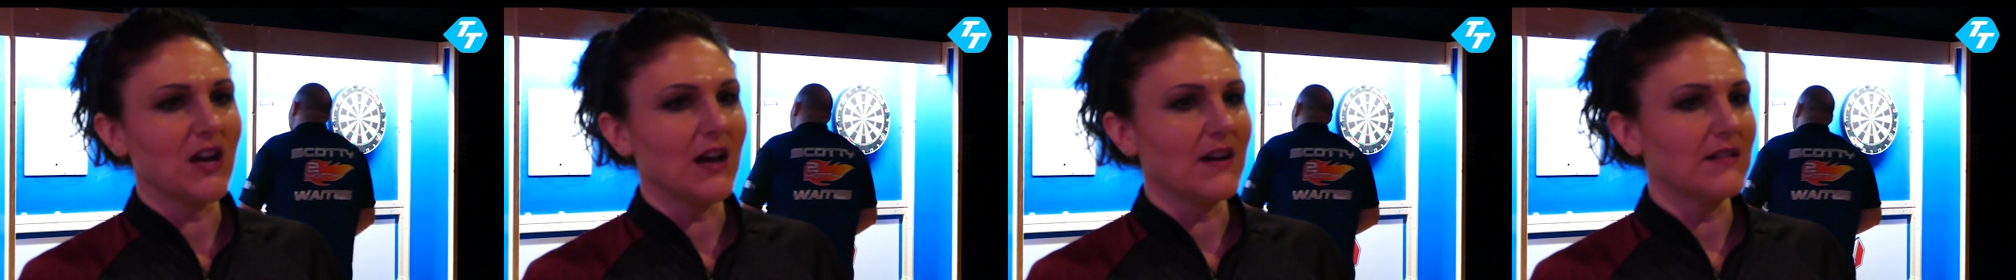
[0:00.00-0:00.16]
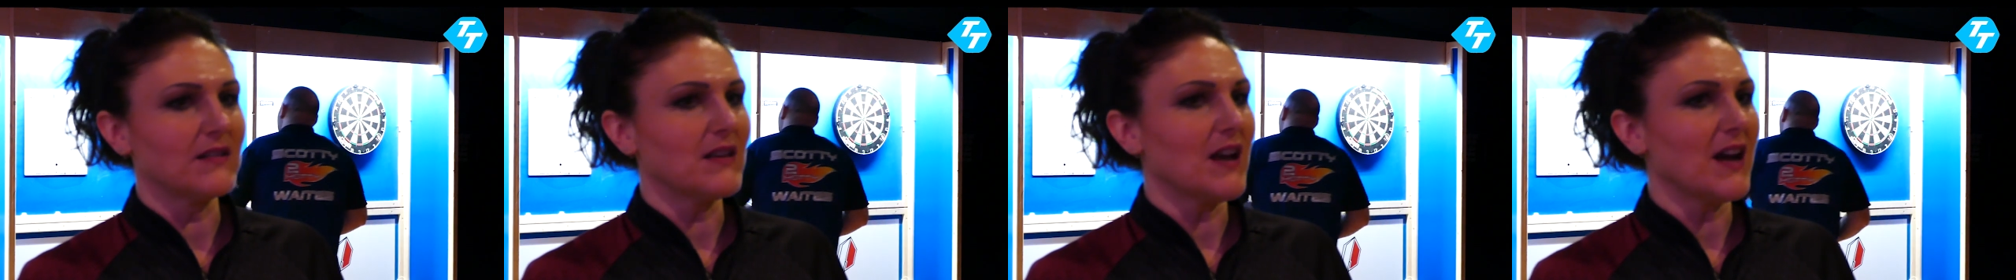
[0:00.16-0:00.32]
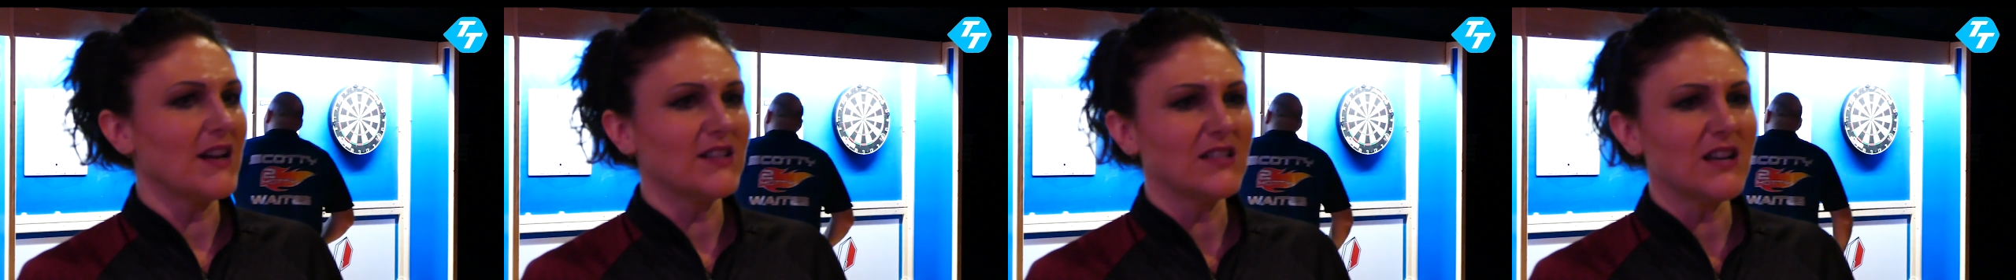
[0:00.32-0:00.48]
I,
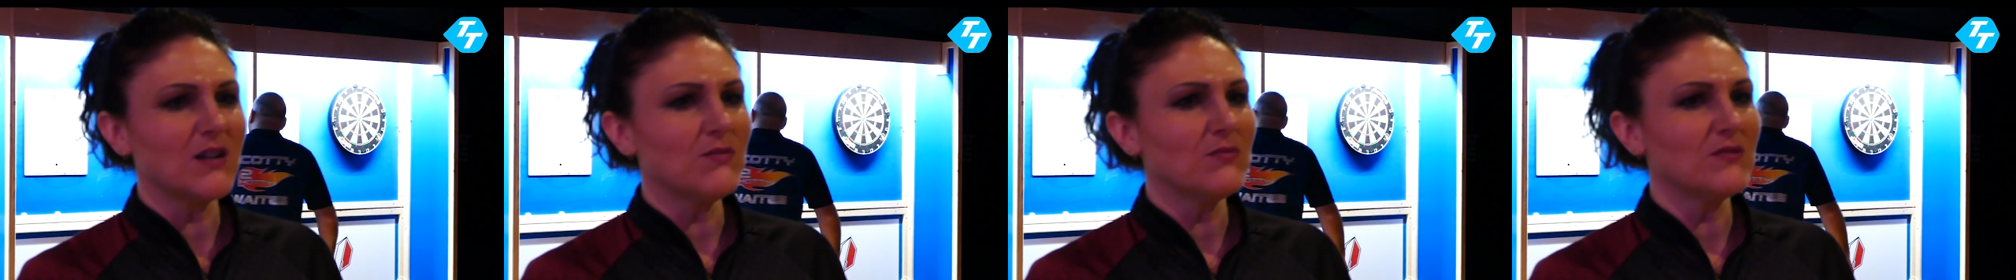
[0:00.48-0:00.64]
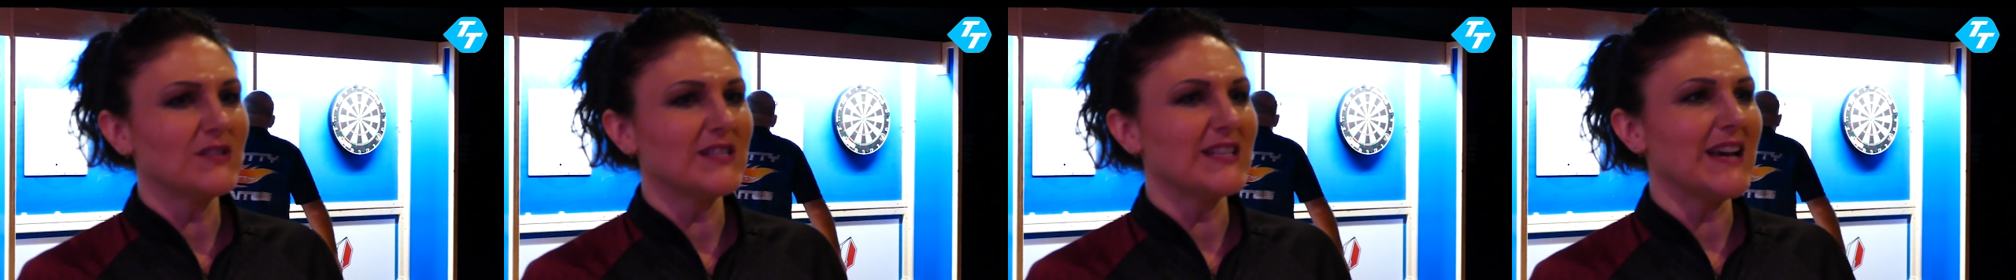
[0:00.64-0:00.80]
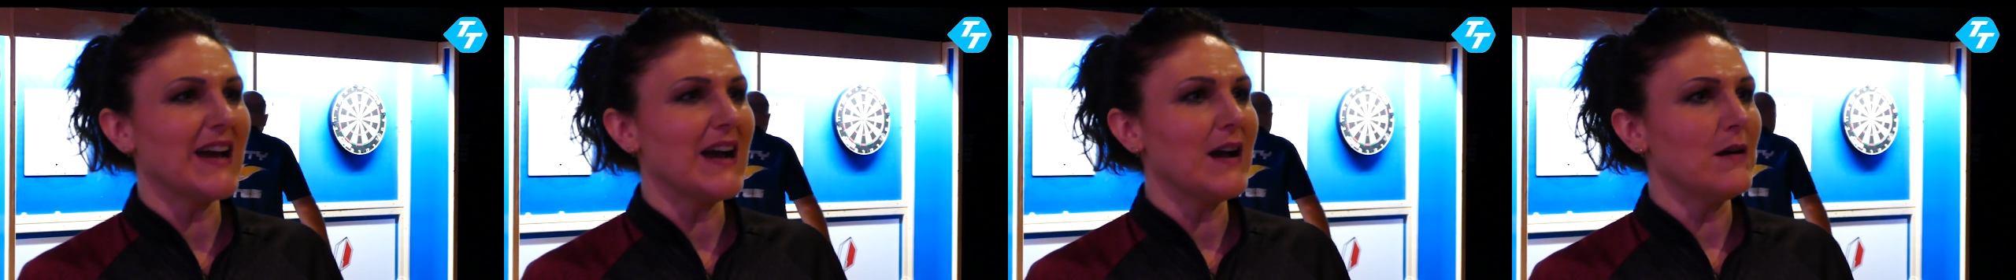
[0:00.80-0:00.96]
I
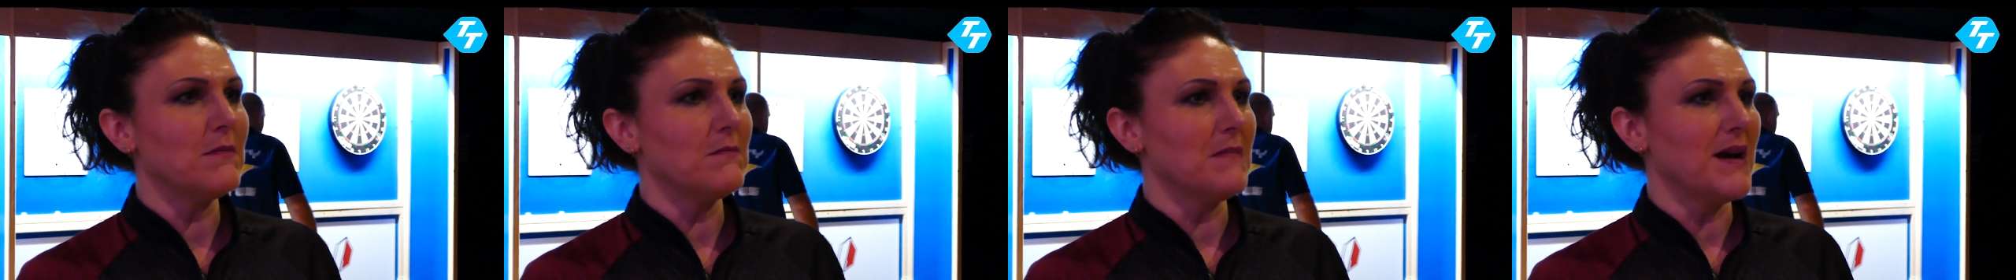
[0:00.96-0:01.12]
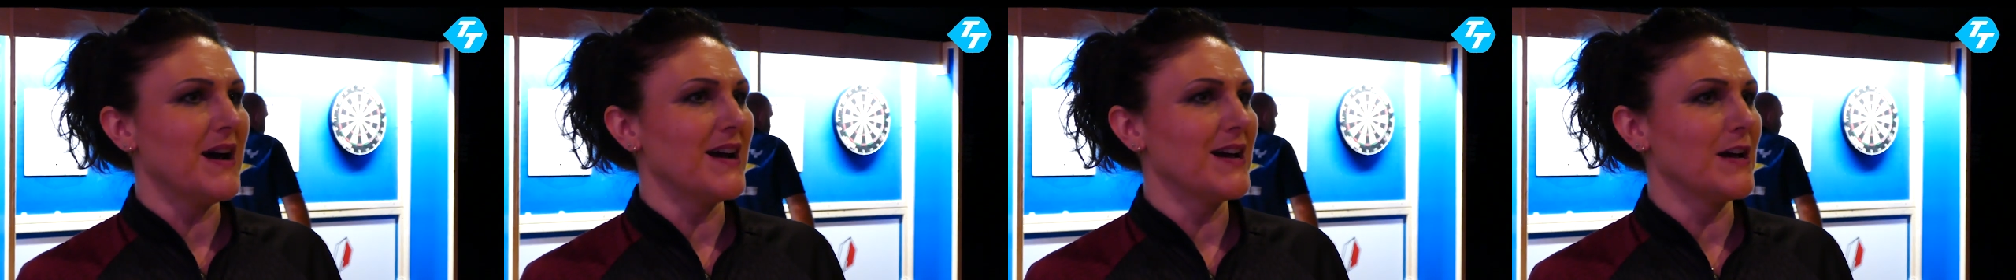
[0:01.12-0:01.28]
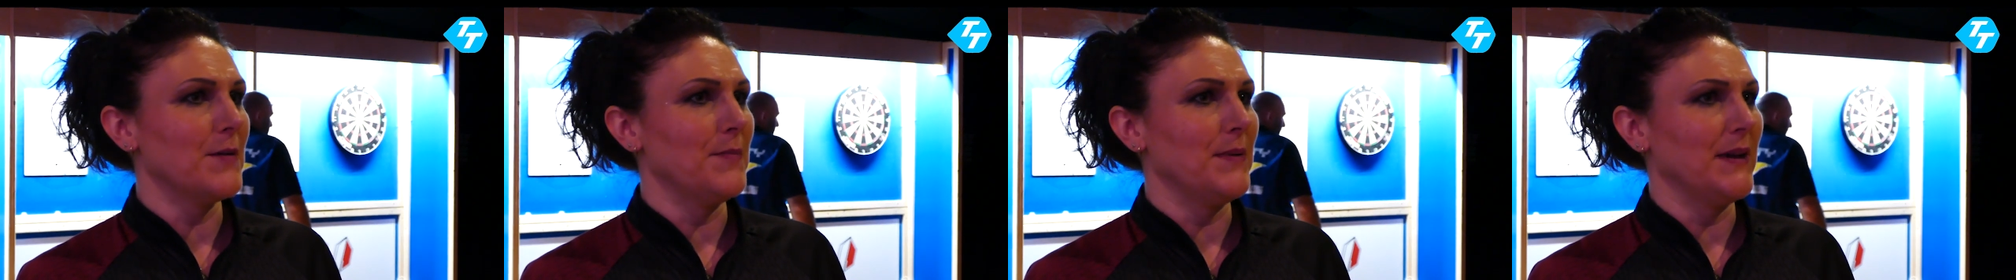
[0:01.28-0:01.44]
don't doubt
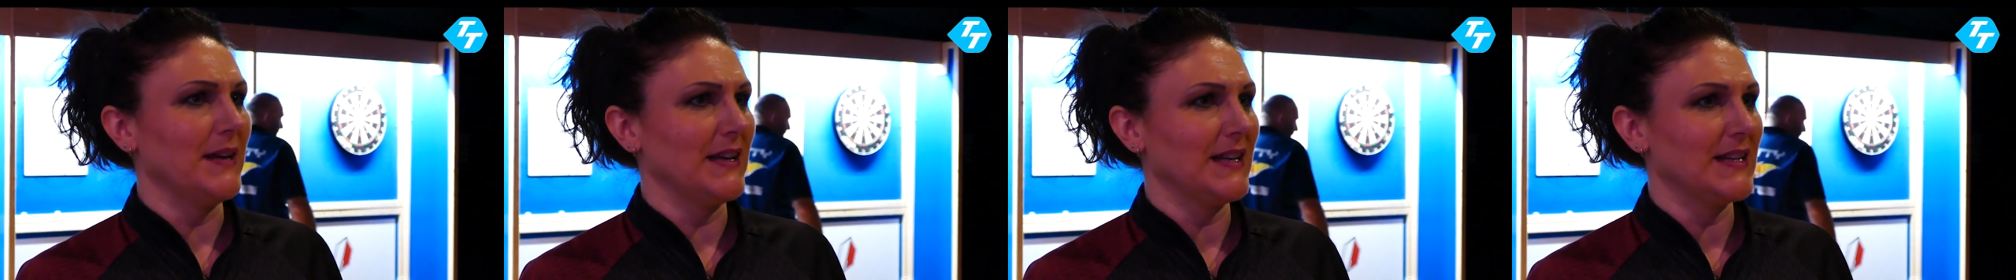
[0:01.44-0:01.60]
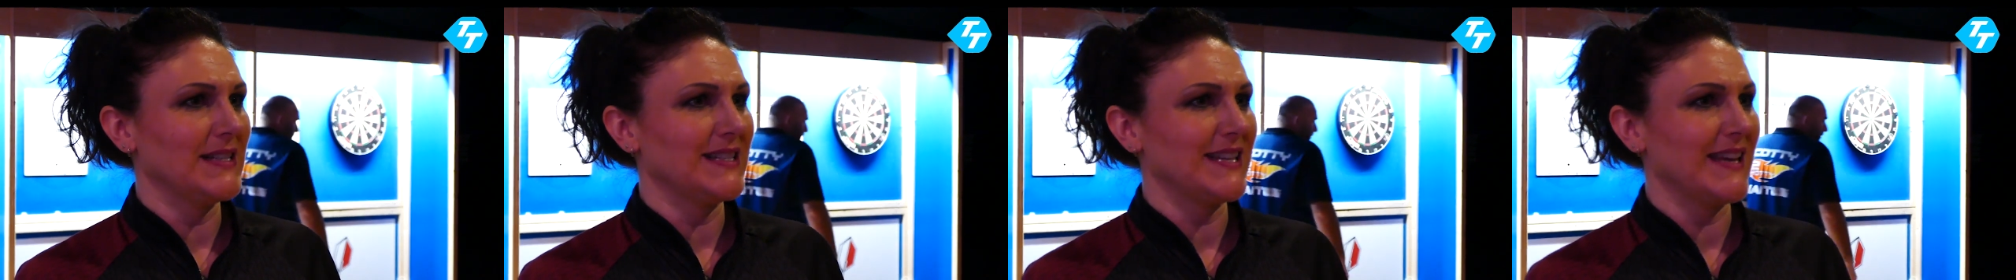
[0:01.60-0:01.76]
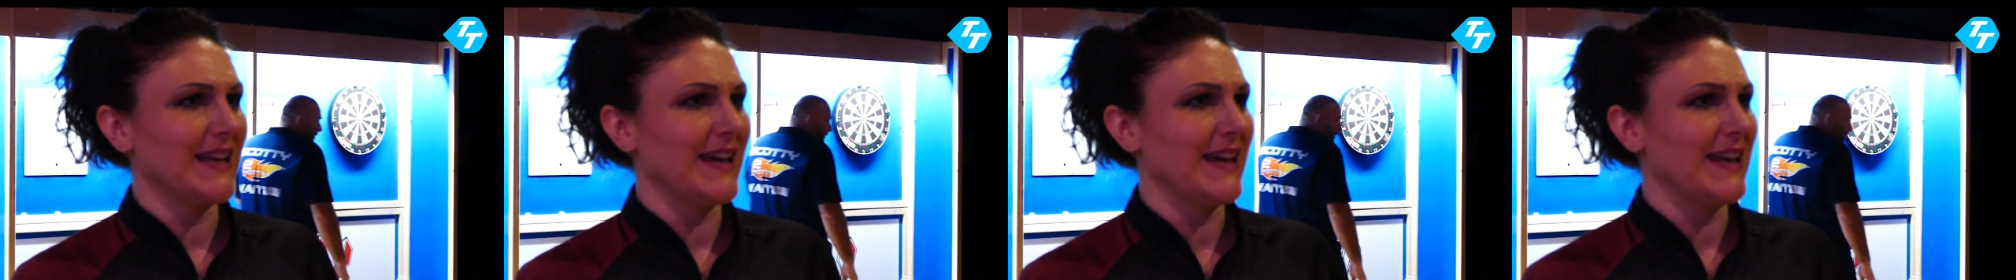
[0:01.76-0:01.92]
my
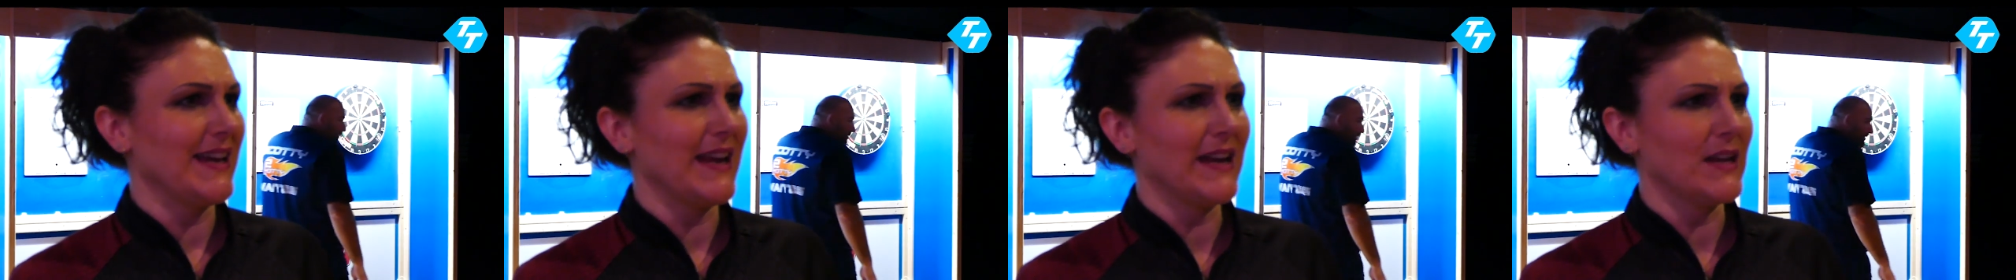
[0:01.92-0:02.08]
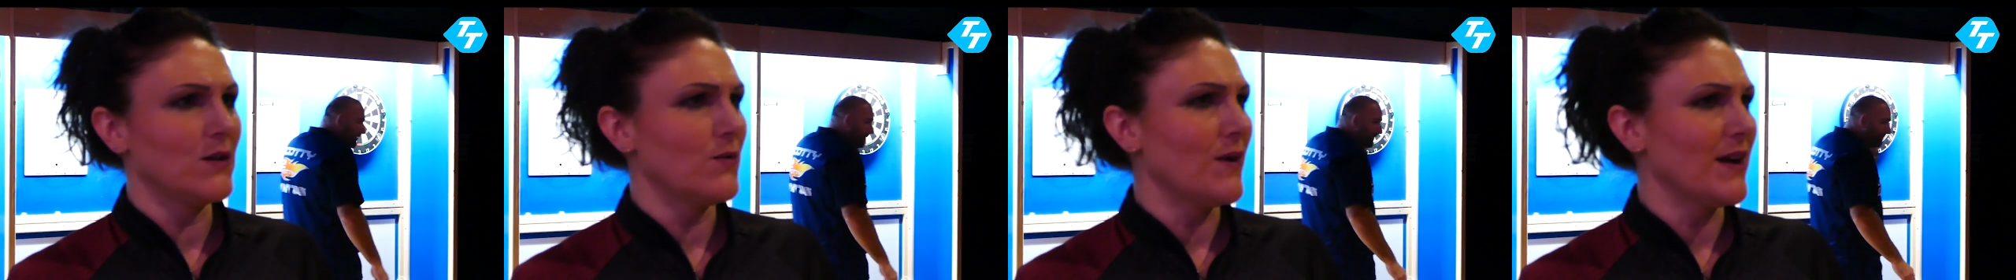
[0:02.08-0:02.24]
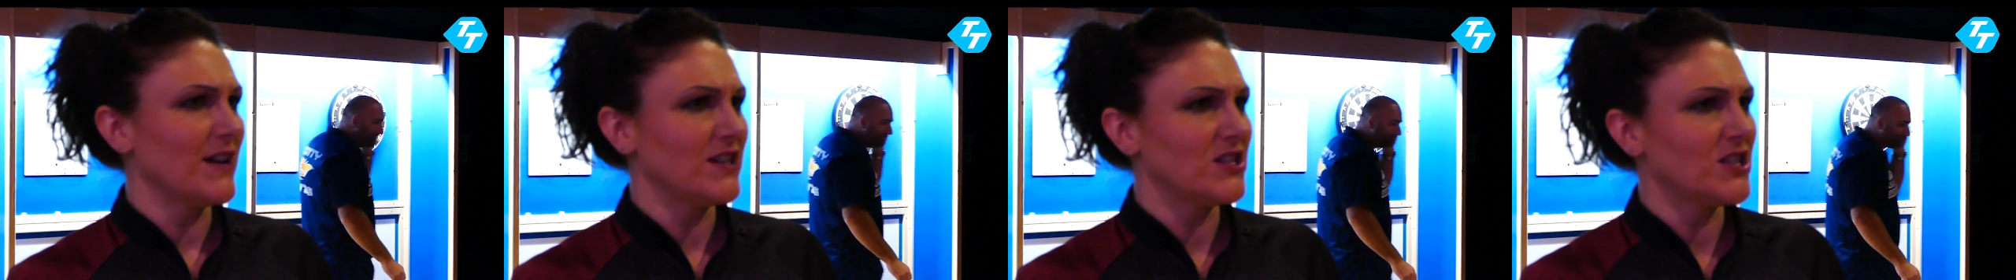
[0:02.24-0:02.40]
ability in
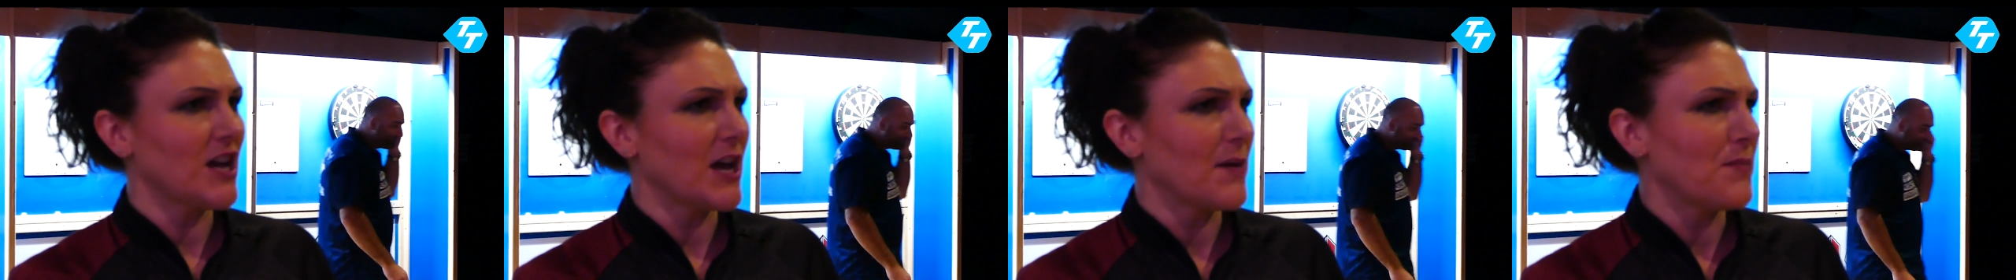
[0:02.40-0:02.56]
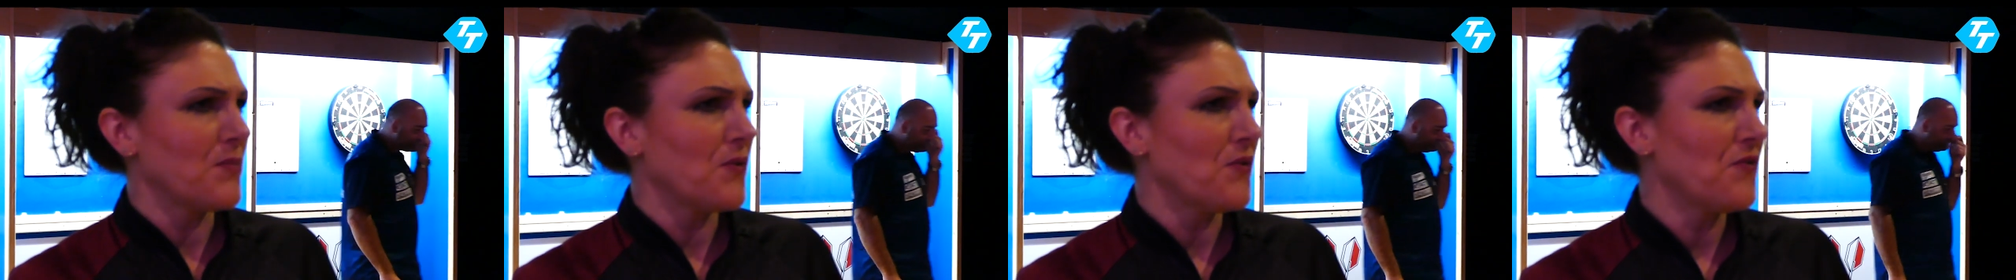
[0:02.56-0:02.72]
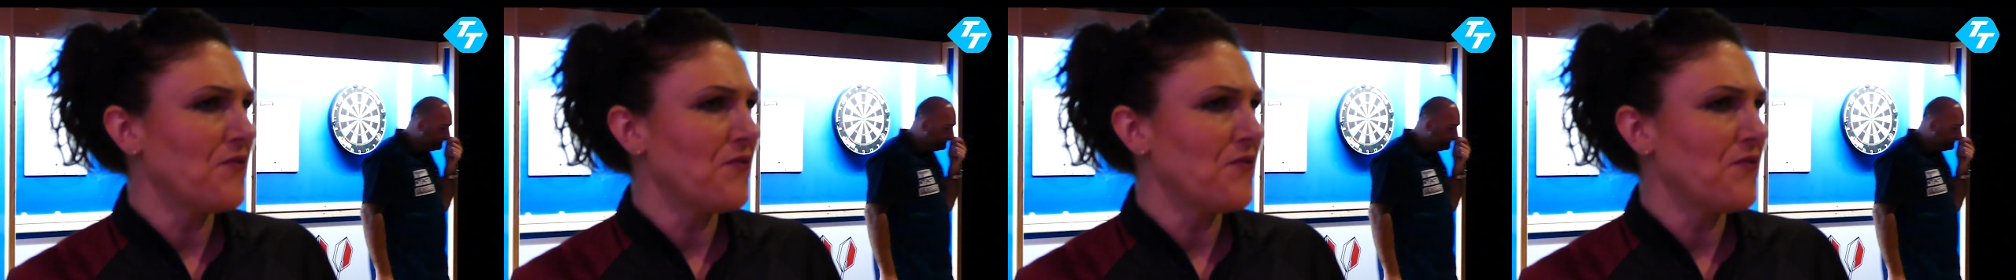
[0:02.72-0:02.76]
any way, shape,